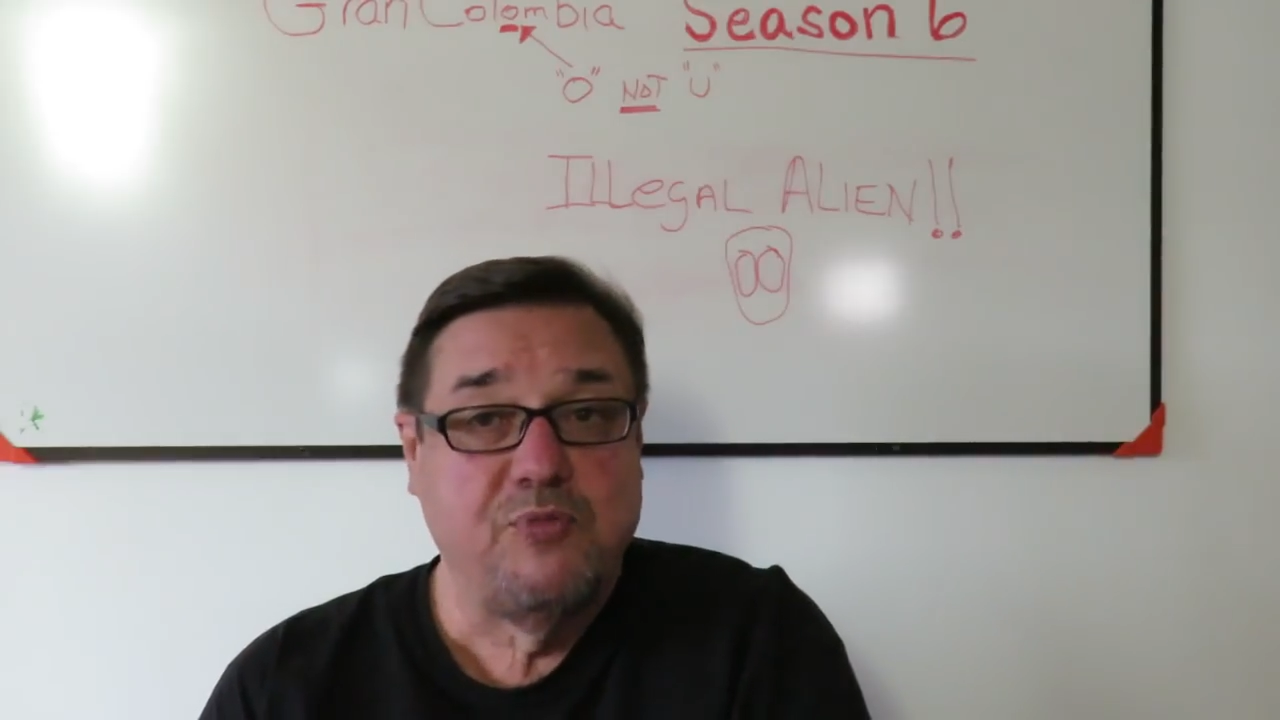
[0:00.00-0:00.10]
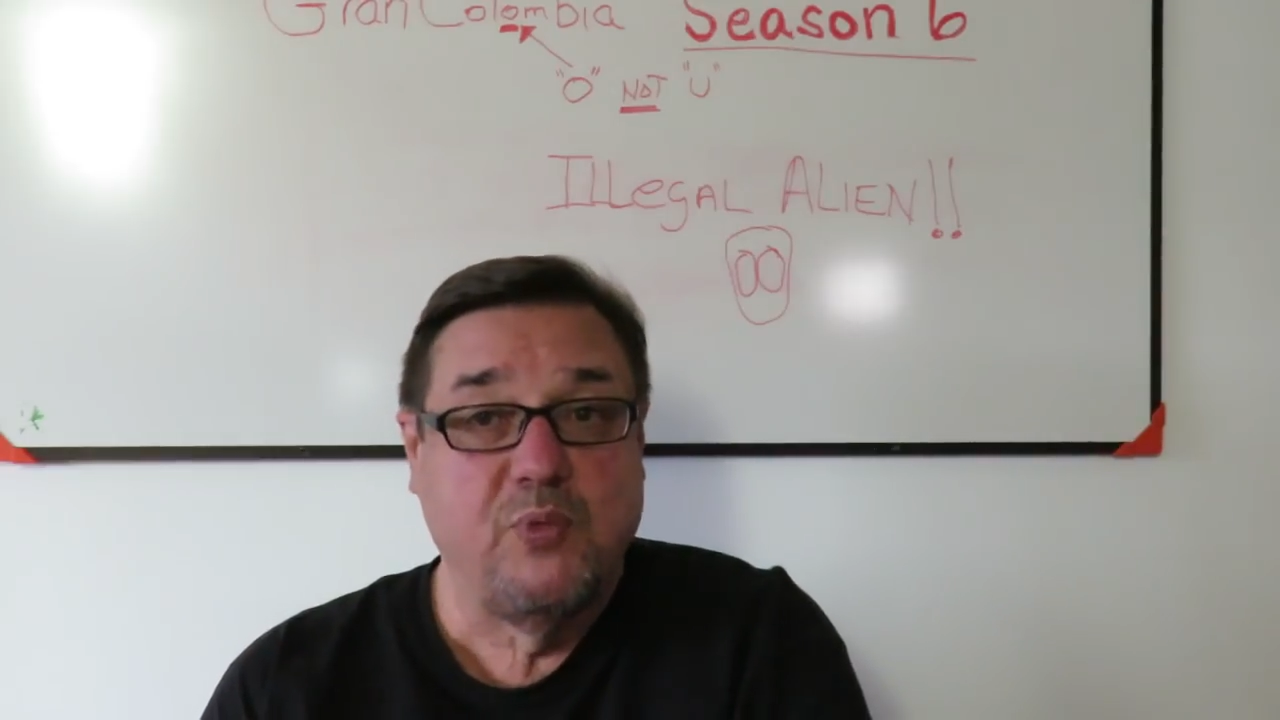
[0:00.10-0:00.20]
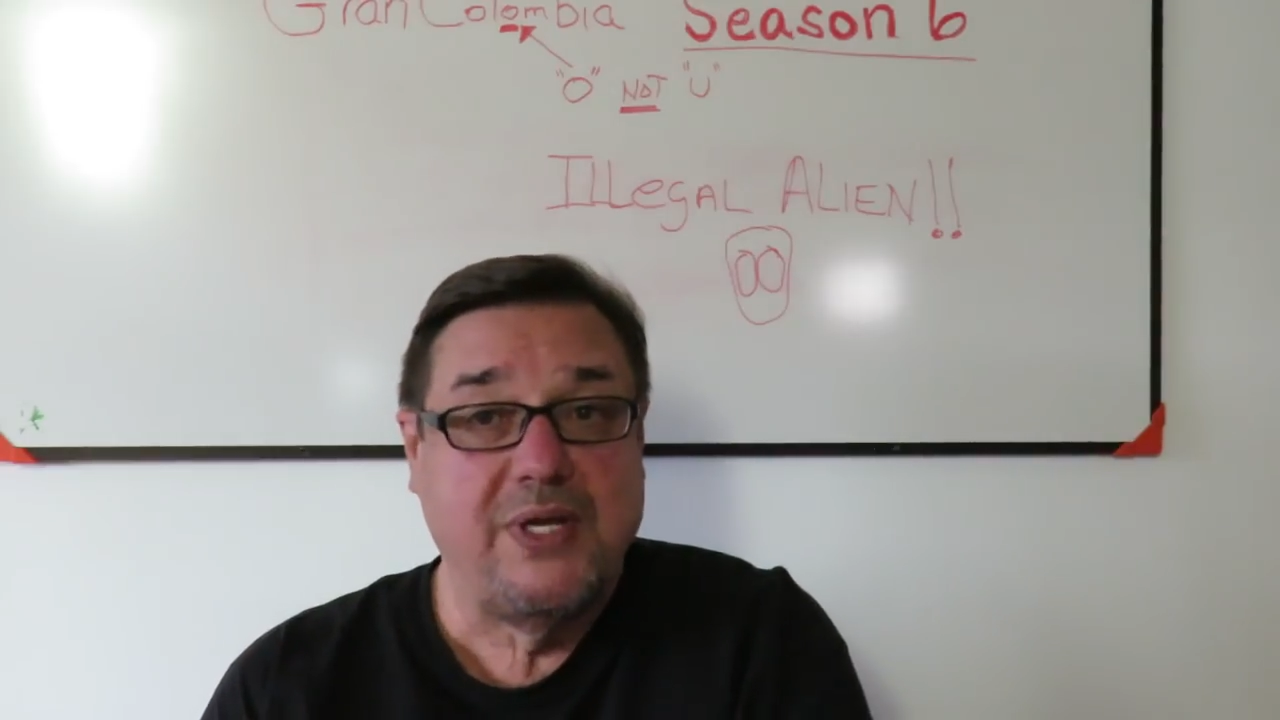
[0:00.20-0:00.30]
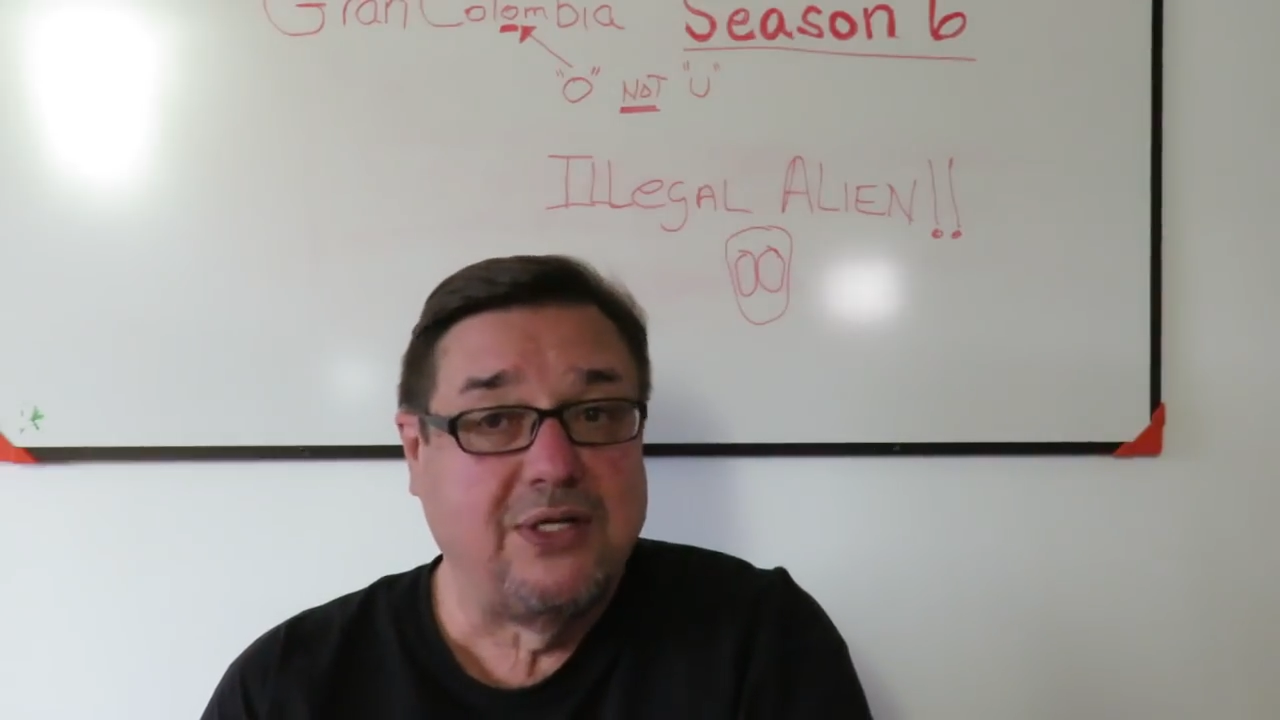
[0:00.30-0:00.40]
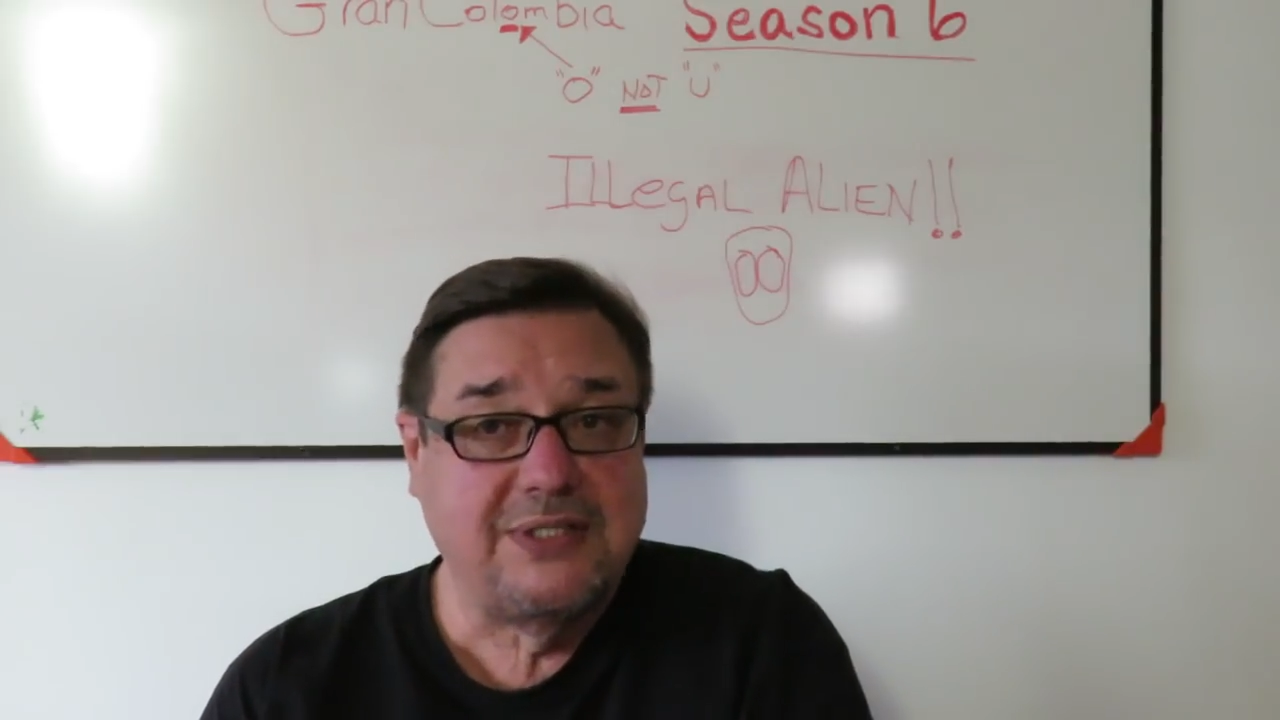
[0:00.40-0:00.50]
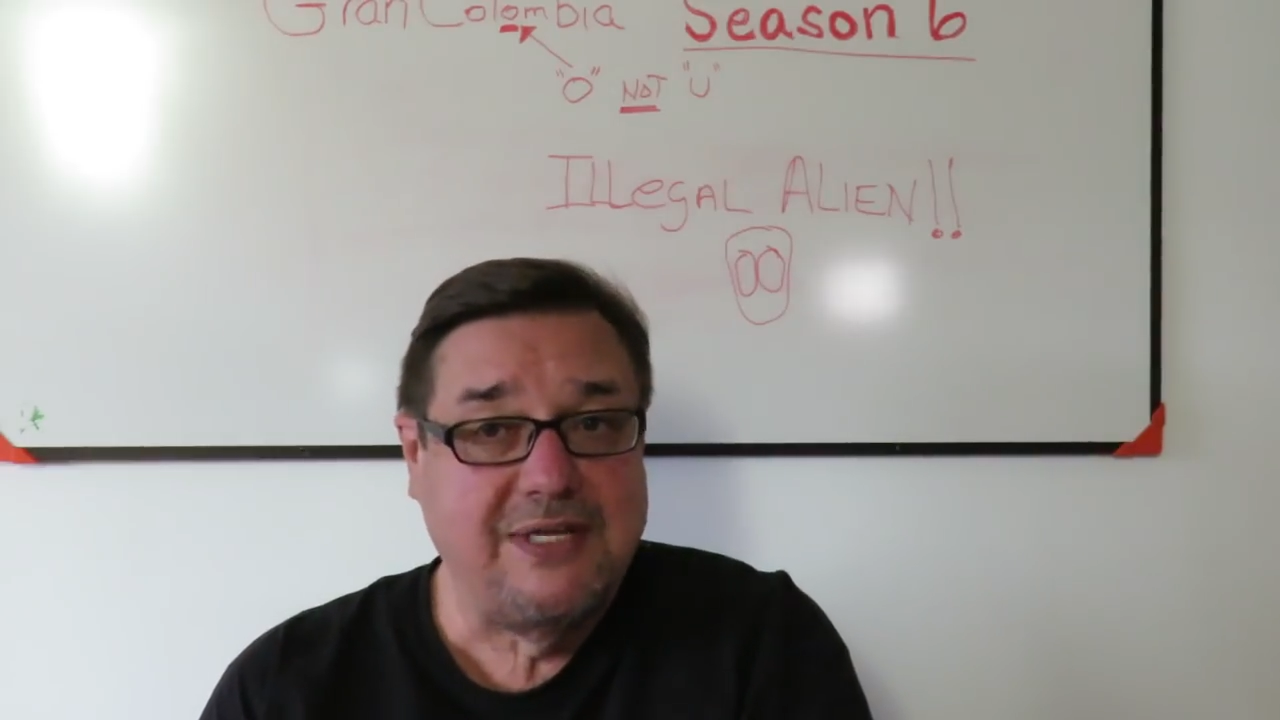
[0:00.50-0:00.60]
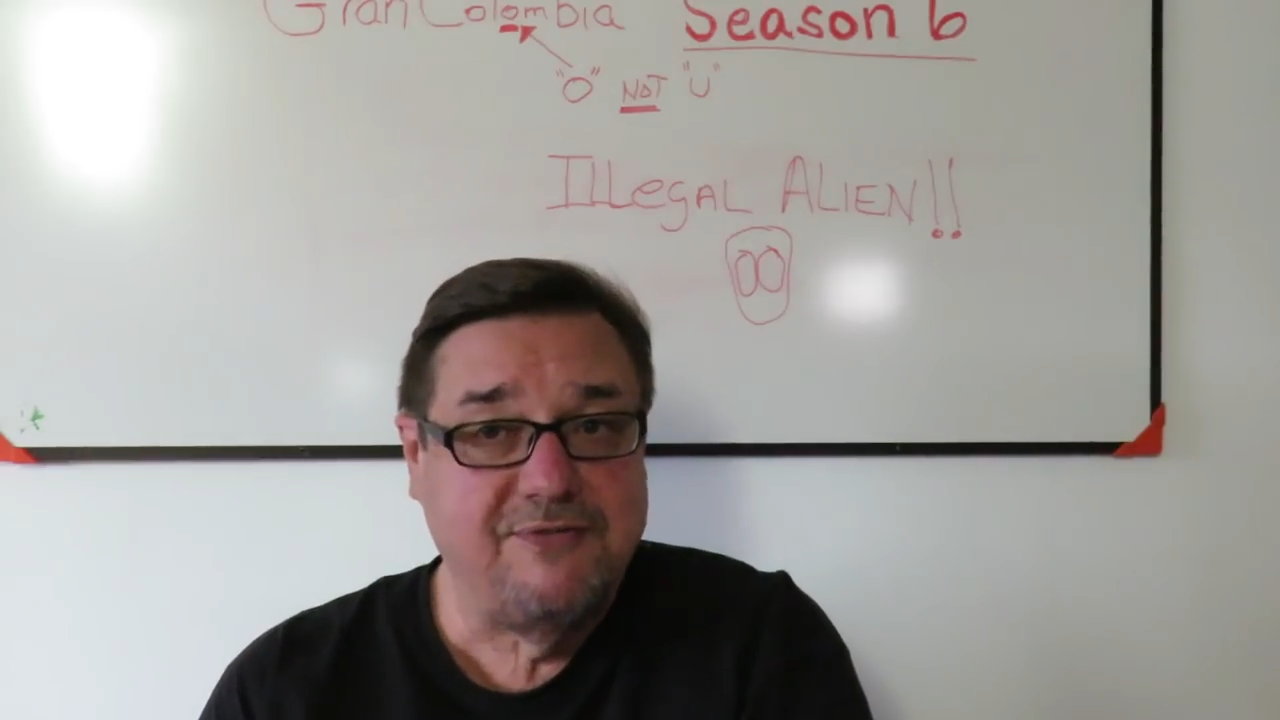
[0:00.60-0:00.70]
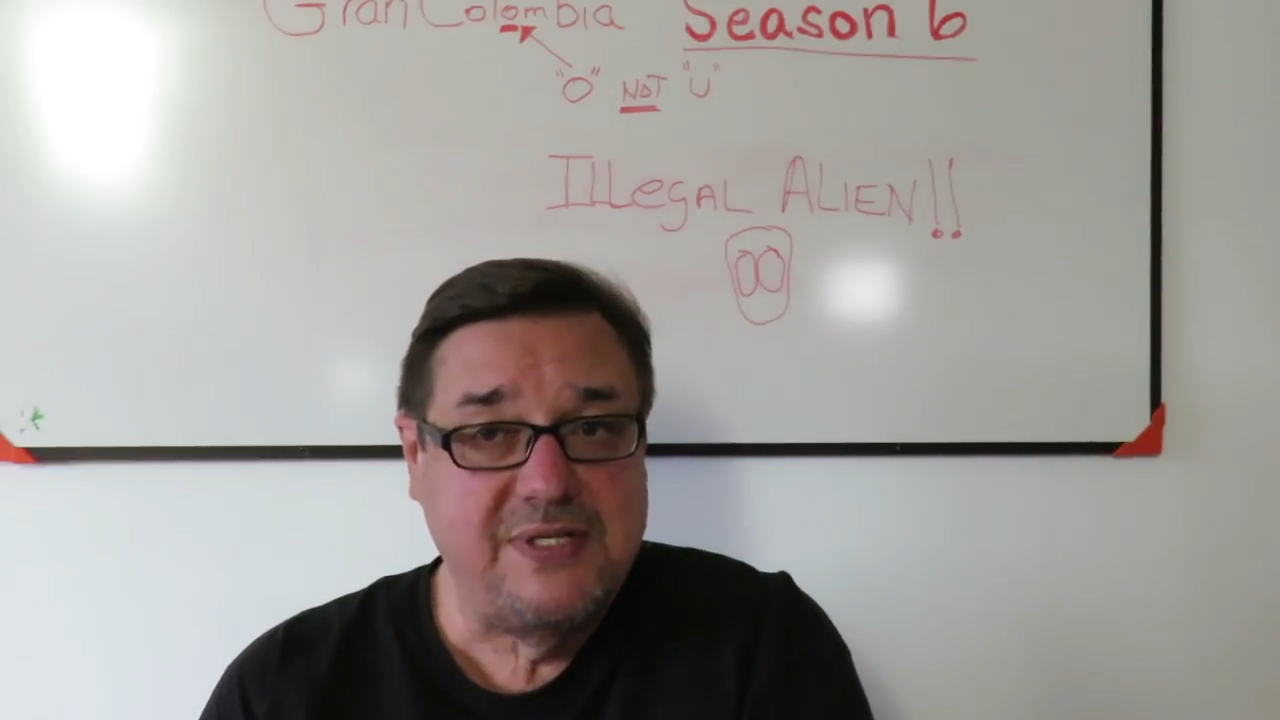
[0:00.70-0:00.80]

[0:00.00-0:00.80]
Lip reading: without that